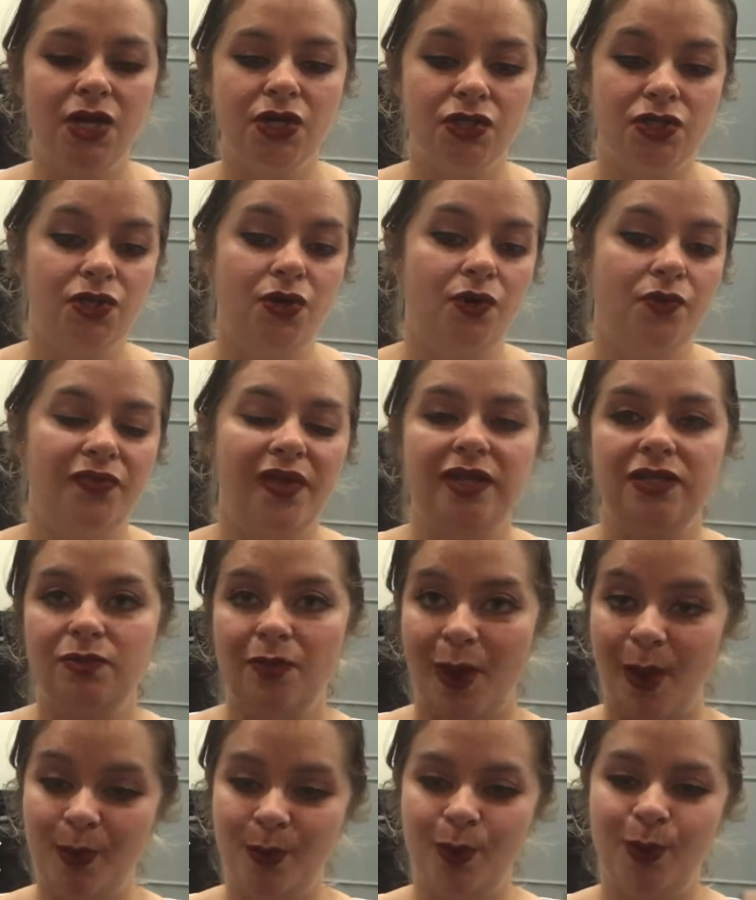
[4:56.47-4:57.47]
So that's
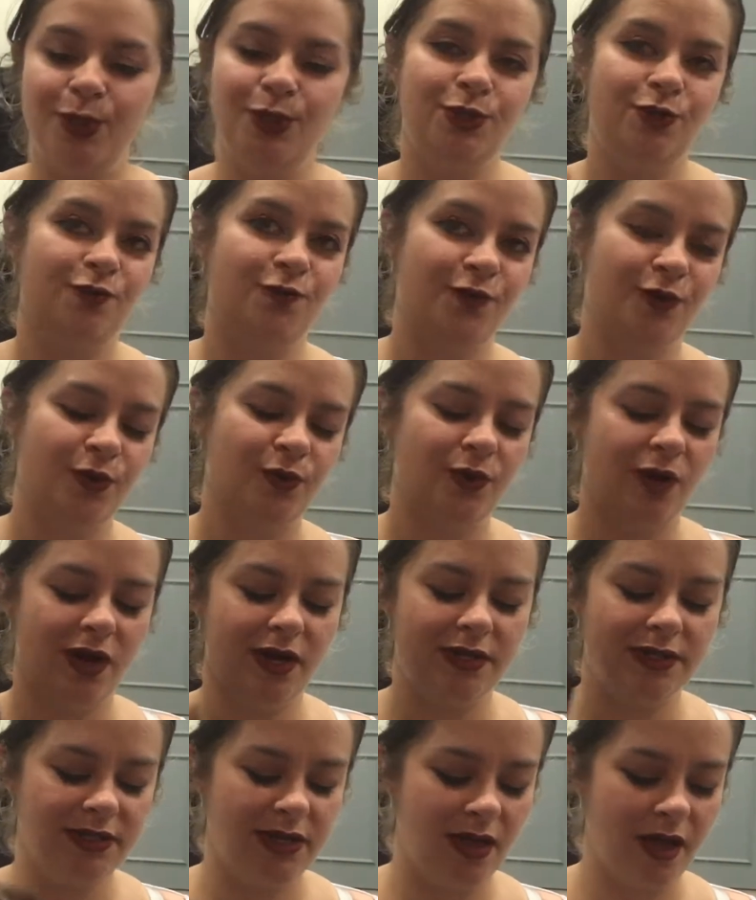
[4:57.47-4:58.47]
what I'm going to do for you
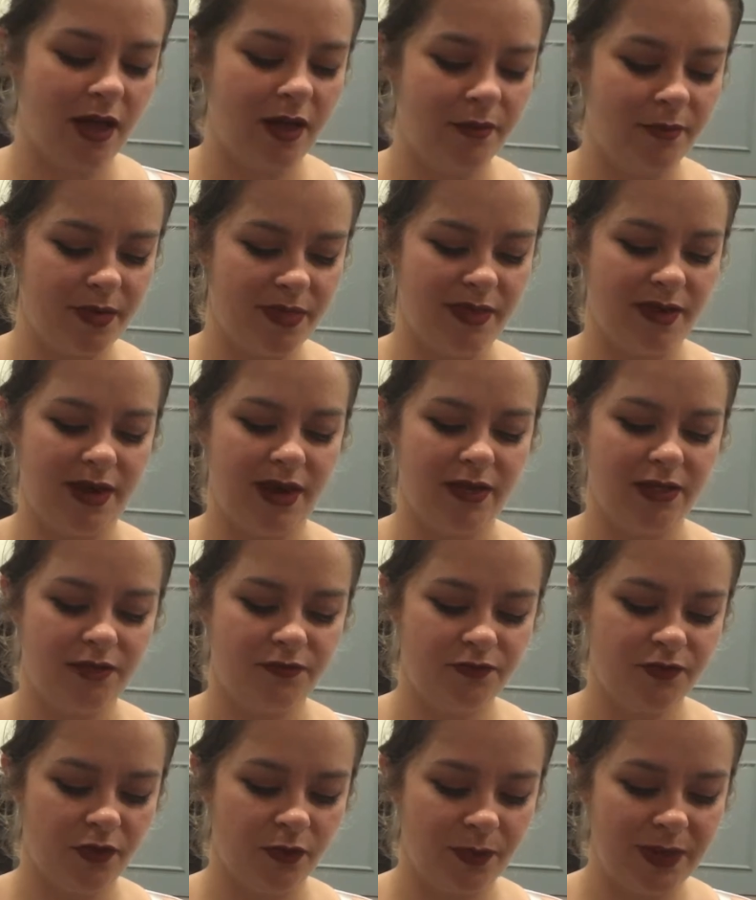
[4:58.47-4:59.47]
guys in the
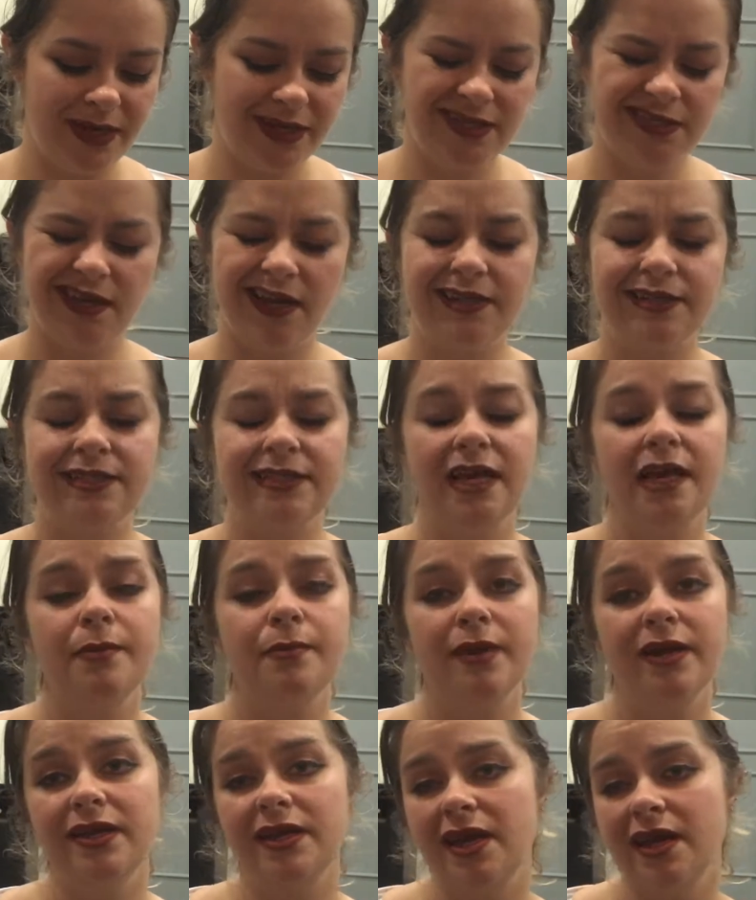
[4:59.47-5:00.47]
next few weeks. I'd say
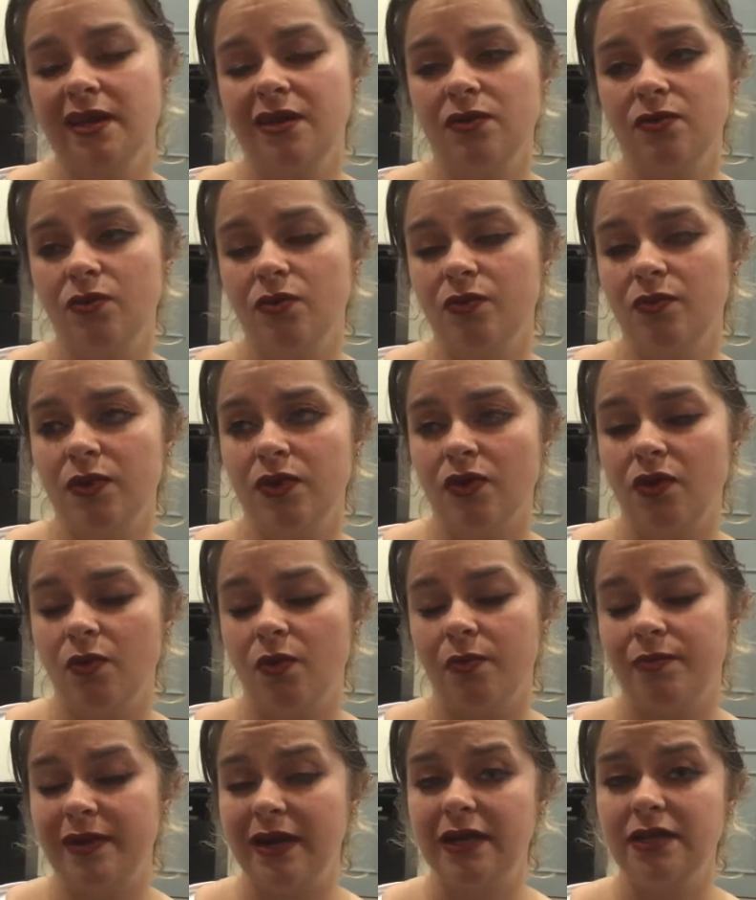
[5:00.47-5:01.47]
my naked one will
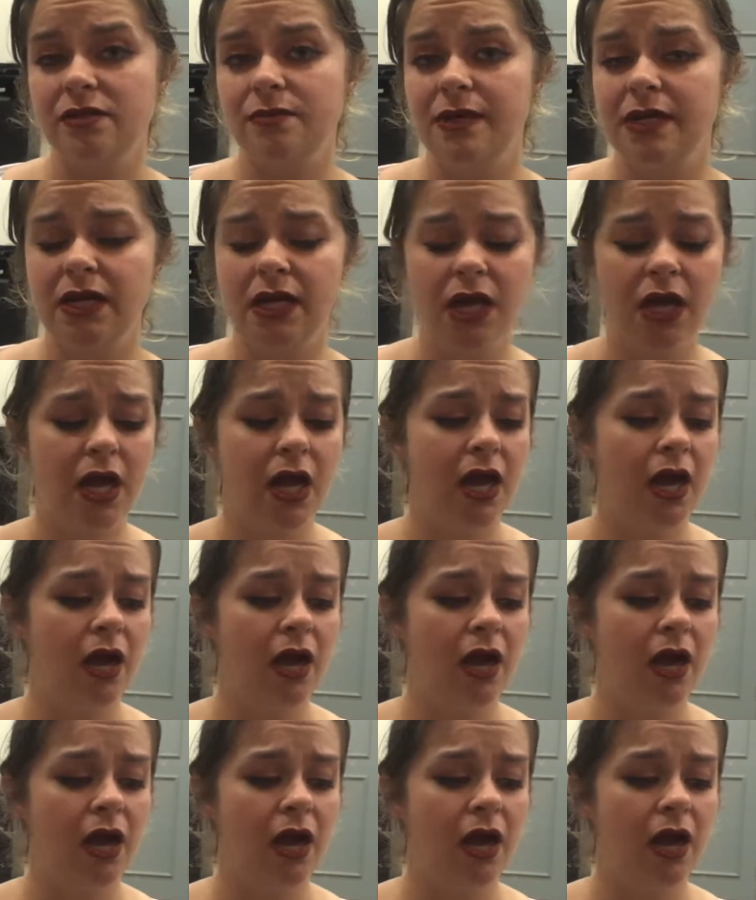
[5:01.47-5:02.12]
go up next week,